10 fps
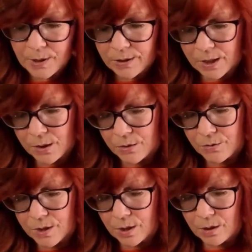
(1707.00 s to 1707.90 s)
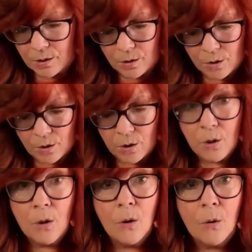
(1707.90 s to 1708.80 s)
put those
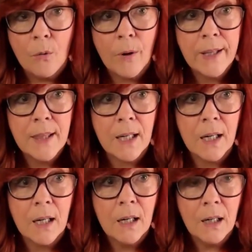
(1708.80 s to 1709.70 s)
right there.